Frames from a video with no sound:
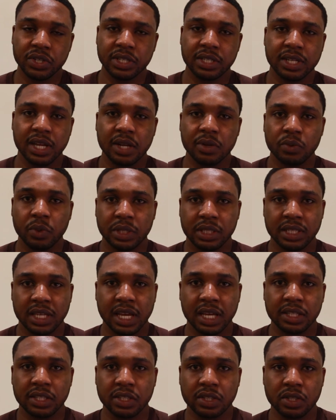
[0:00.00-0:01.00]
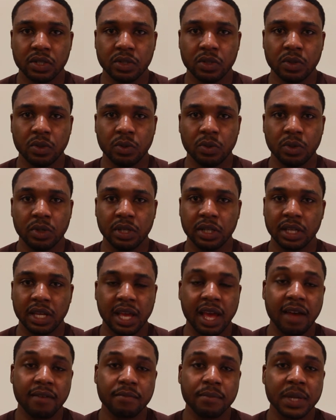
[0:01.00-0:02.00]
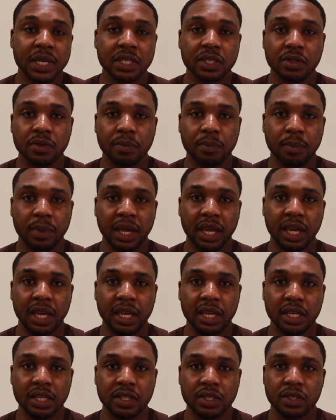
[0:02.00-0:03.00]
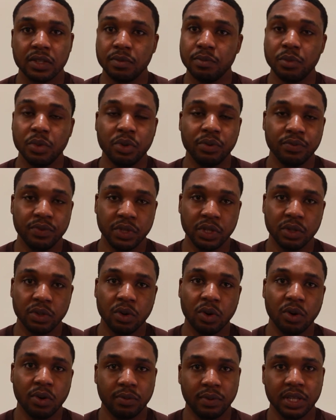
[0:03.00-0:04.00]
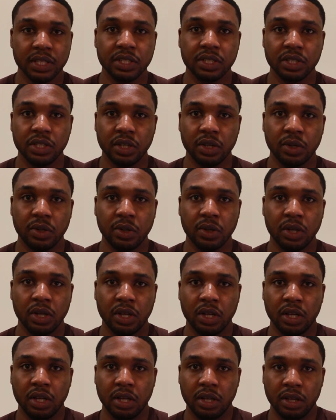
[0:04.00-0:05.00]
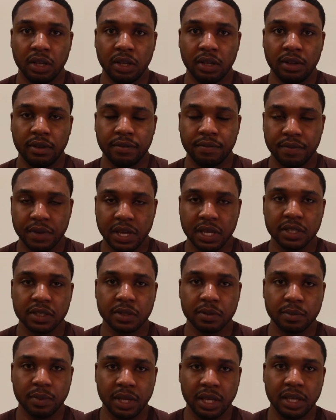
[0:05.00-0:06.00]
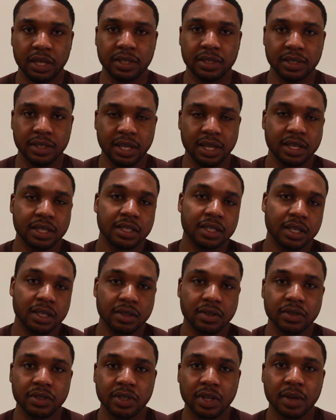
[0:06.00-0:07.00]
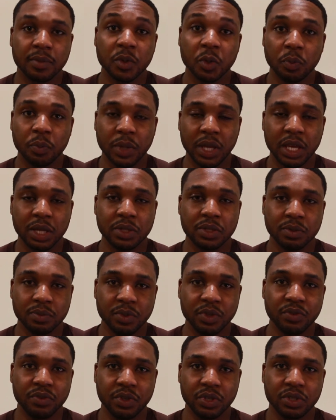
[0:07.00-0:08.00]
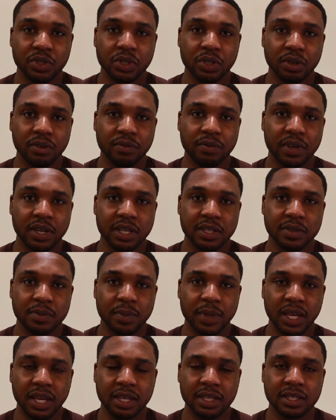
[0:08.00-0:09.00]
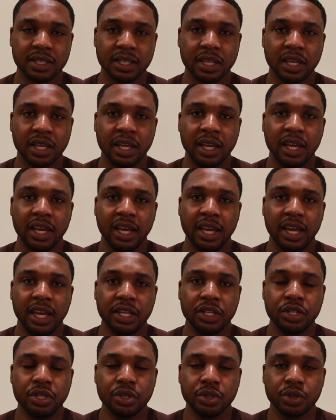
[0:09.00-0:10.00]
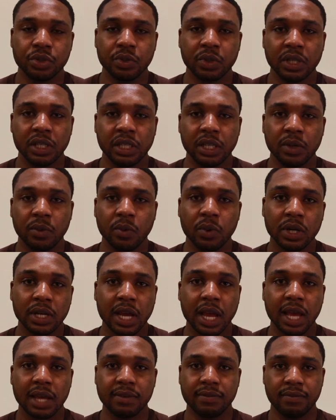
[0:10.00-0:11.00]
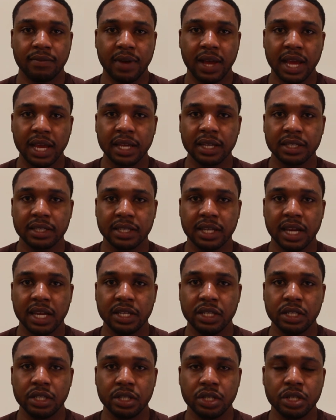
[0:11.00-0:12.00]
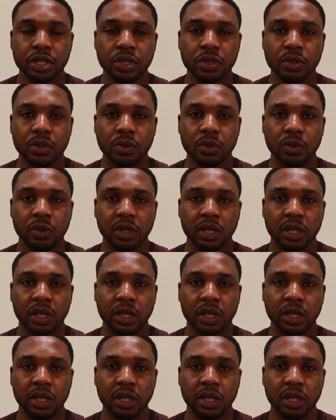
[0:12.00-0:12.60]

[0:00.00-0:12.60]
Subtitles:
you're done with tech school, government will pay to move you over to your first base. Yes, Uncle Sam will pay to move you to your first base. And usually what I advise that you do